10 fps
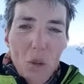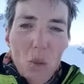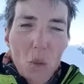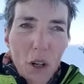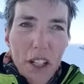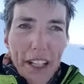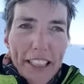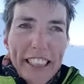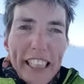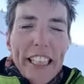what I
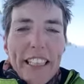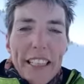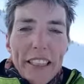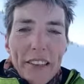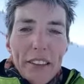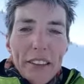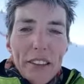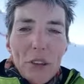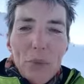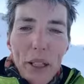needed
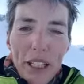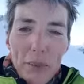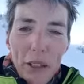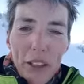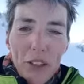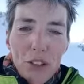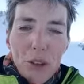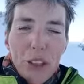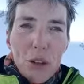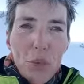to blaze my own
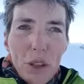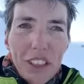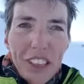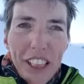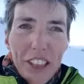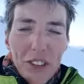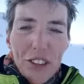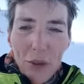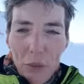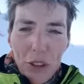trails, what skills
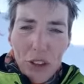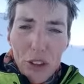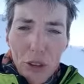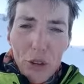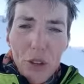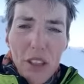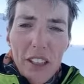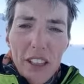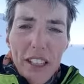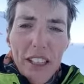and what tool
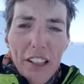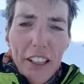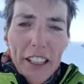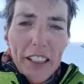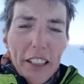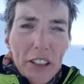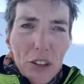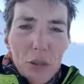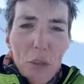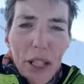I needed
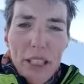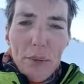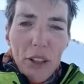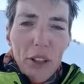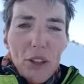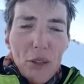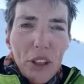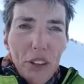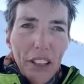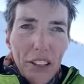to blaze my own
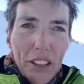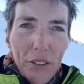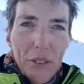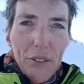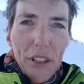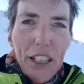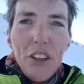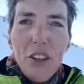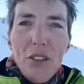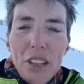trail in life. And
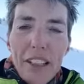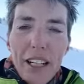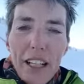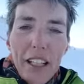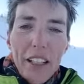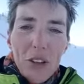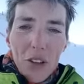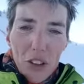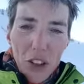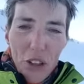not only that, I
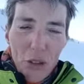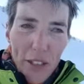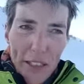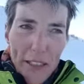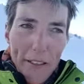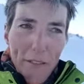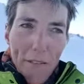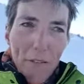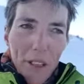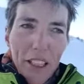also
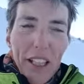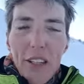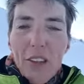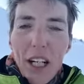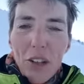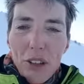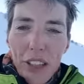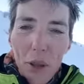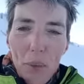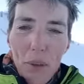figured out how to
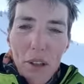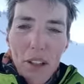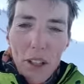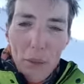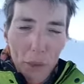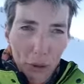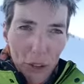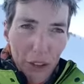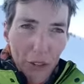help other people do